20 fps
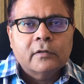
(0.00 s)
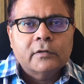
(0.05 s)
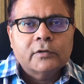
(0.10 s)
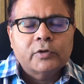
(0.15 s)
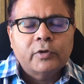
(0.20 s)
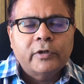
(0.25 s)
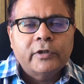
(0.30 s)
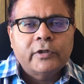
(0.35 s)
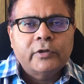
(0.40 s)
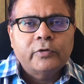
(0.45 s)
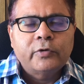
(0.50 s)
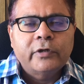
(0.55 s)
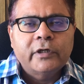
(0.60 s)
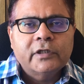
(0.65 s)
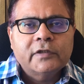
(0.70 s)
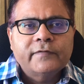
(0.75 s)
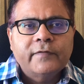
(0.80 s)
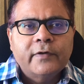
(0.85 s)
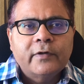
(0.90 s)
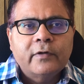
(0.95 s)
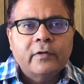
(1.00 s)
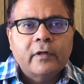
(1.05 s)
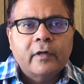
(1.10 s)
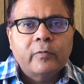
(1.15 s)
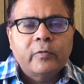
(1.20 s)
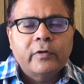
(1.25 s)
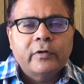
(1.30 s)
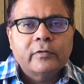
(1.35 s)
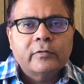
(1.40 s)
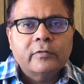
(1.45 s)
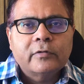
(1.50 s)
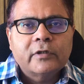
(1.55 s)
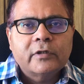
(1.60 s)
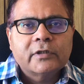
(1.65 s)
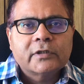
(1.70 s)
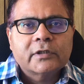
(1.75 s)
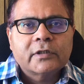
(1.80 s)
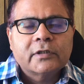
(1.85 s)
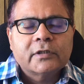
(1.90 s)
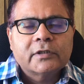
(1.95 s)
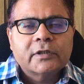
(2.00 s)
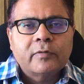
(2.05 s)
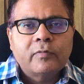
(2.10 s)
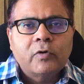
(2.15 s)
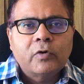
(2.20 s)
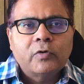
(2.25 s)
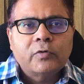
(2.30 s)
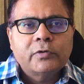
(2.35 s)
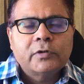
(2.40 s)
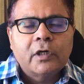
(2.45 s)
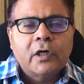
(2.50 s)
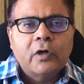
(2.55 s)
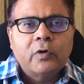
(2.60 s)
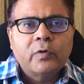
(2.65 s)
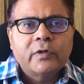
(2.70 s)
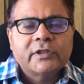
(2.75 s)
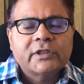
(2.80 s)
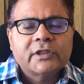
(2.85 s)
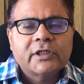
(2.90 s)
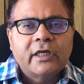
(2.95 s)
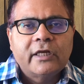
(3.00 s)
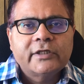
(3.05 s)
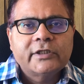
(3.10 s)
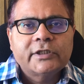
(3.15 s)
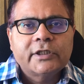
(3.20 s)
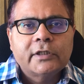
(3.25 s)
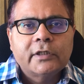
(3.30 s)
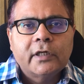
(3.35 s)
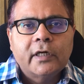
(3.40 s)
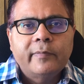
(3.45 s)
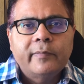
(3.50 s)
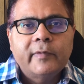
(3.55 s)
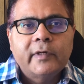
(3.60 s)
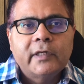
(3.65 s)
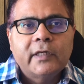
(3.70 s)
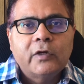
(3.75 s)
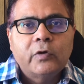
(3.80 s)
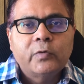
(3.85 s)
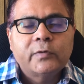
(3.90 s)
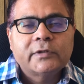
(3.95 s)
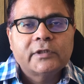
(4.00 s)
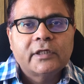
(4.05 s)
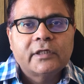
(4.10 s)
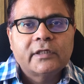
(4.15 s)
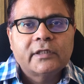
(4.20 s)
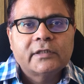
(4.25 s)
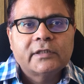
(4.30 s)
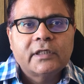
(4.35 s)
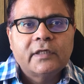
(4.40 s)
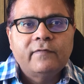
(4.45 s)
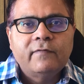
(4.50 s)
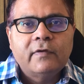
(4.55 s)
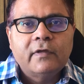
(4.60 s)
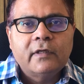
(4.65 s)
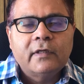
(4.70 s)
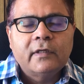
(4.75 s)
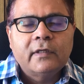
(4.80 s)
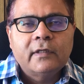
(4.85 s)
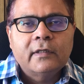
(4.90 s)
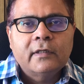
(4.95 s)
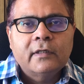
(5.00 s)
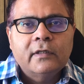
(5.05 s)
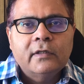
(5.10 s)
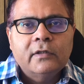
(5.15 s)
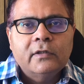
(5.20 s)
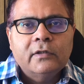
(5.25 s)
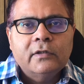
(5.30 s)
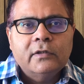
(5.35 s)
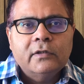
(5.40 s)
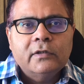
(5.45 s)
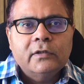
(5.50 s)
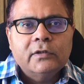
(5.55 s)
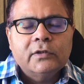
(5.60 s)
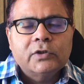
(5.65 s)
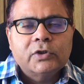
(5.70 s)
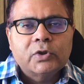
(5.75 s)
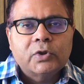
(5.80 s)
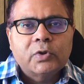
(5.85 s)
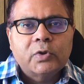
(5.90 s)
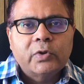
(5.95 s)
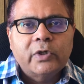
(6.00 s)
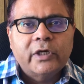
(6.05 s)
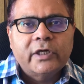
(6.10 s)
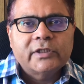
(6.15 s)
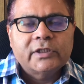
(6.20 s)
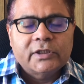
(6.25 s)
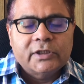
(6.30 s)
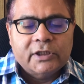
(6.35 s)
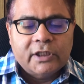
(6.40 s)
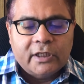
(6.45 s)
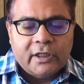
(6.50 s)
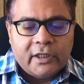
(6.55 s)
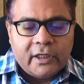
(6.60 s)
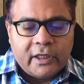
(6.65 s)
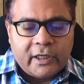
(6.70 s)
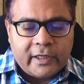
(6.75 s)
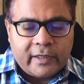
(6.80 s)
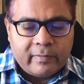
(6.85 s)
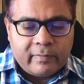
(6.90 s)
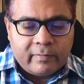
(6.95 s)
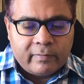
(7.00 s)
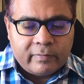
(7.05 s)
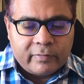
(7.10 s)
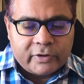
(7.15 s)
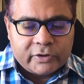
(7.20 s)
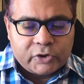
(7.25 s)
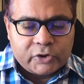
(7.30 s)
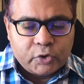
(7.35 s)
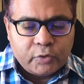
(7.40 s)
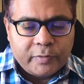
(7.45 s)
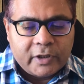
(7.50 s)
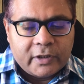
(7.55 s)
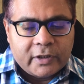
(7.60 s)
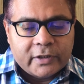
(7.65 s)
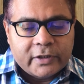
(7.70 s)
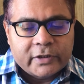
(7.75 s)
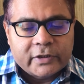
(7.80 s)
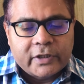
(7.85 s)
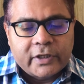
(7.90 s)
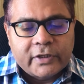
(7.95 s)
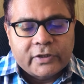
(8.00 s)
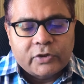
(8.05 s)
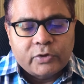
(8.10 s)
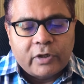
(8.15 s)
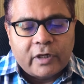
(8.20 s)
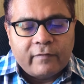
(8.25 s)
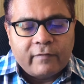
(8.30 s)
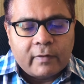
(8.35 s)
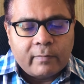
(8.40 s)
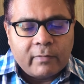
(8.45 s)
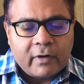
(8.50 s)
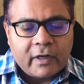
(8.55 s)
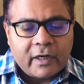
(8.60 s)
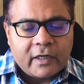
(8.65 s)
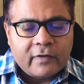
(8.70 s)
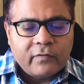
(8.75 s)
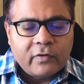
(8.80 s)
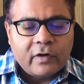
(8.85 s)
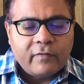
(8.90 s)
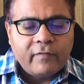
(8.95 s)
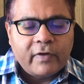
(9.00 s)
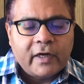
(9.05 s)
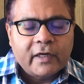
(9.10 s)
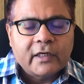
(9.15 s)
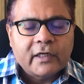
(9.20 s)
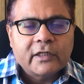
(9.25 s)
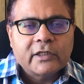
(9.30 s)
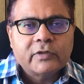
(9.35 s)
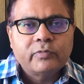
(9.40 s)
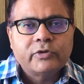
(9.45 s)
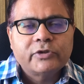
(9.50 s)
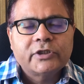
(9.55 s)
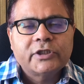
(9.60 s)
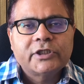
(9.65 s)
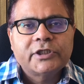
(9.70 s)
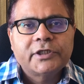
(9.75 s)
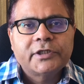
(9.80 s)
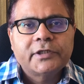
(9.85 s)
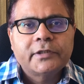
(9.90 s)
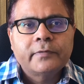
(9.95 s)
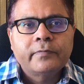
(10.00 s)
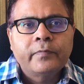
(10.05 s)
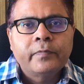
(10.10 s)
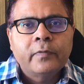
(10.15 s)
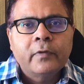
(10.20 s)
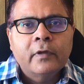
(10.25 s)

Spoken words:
So in today's video, I'm going to discuss about how a selection committee looks at a CV. So essentially, I am presuming here that you have applied for a faculty position,